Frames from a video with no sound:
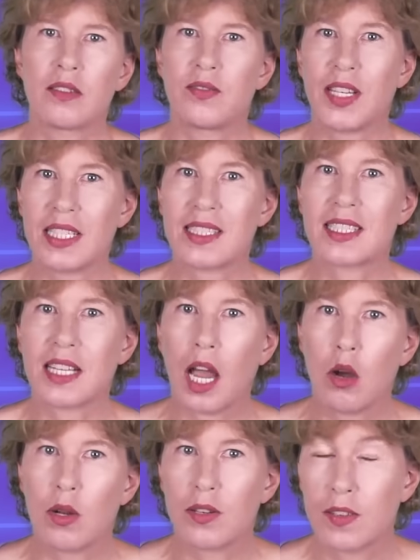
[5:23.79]
That's
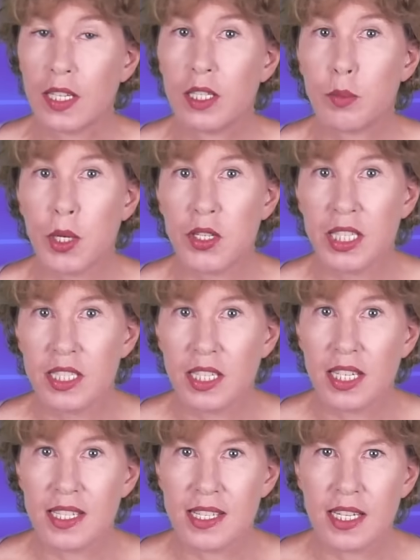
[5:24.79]
how I think about
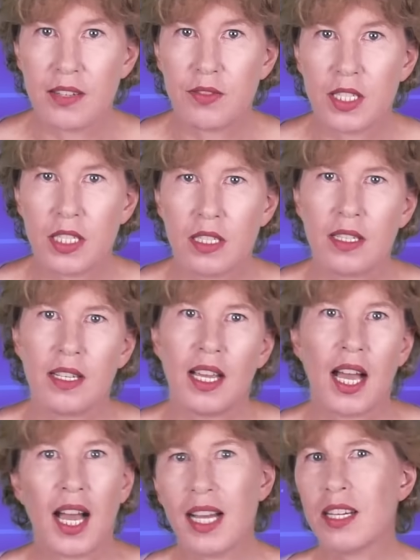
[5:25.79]
internet safety.
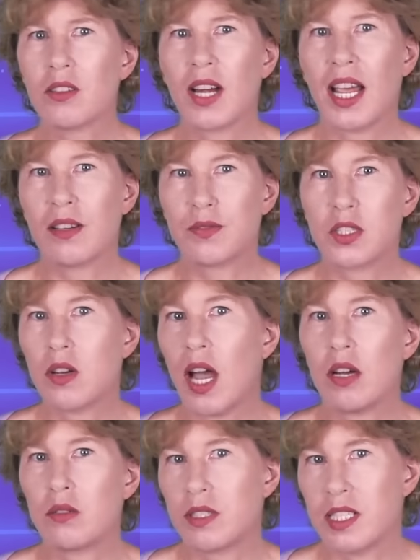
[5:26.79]
I don't have to
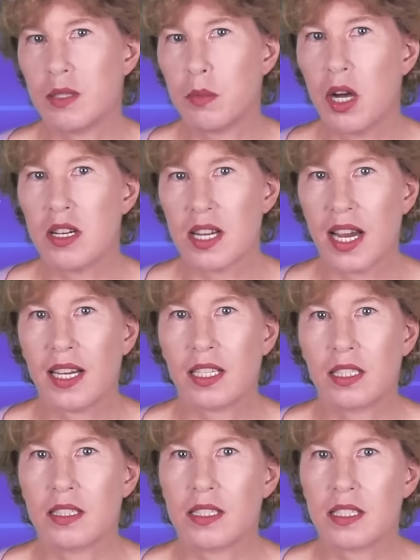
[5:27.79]
outsmart
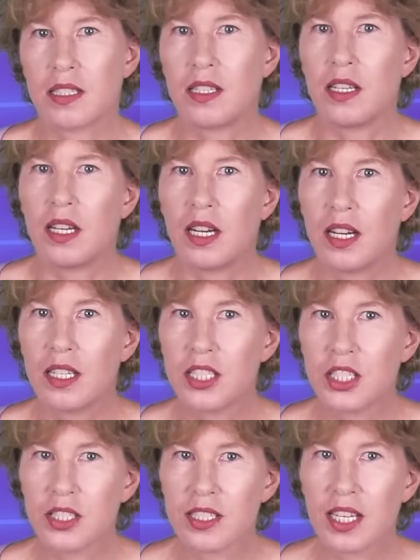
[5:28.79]
hackers. I
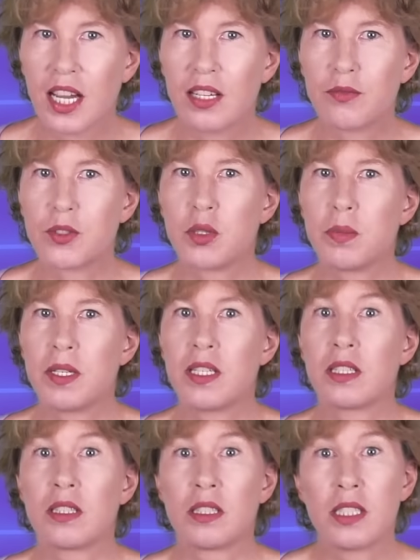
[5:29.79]
just have to
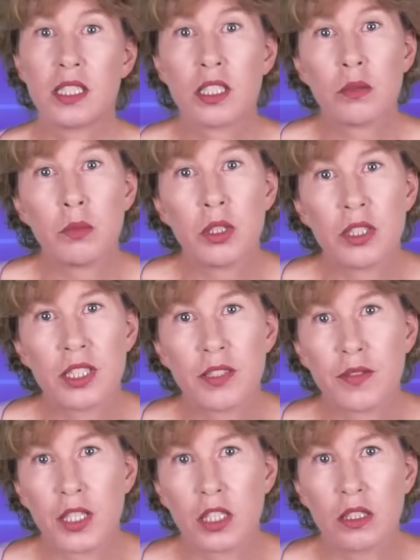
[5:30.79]
be a little more
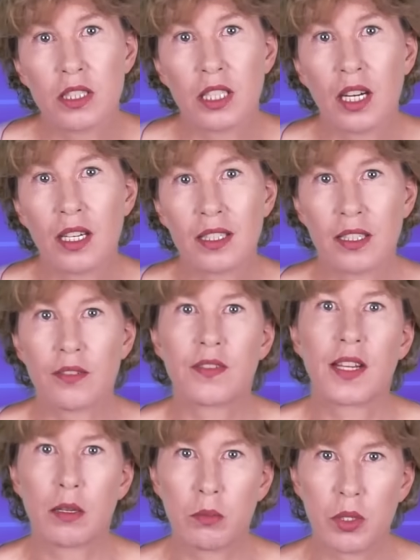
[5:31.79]
difficult target
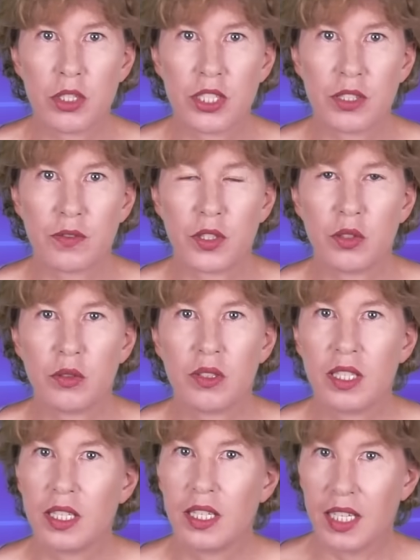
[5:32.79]
than most of you.
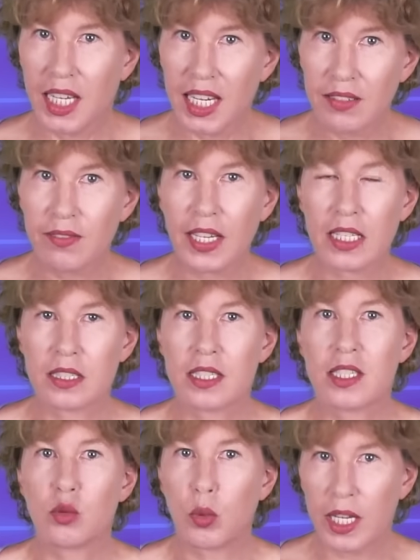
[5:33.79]
And
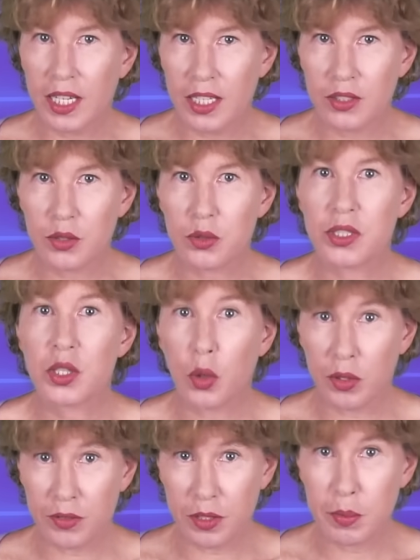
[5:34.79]
that's why I use
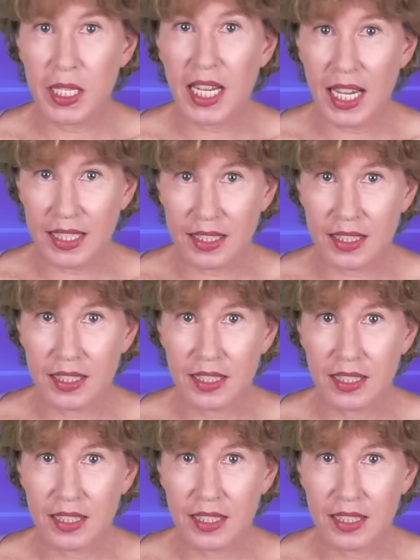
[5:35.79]
NordVPN.